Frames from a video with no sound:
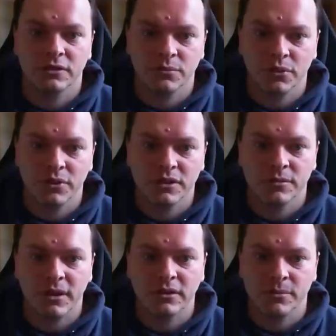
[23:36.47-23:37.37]
some points
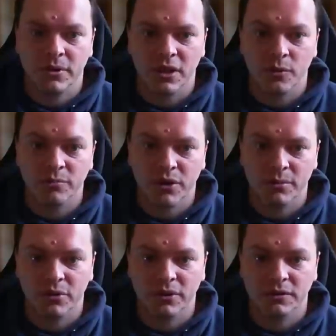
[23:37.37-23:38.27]
about debugging with
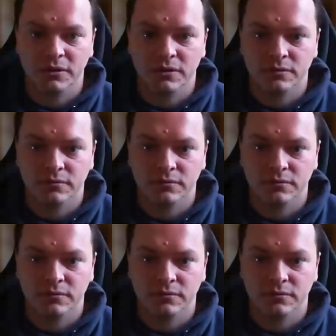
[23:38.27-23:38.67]
breakpoints,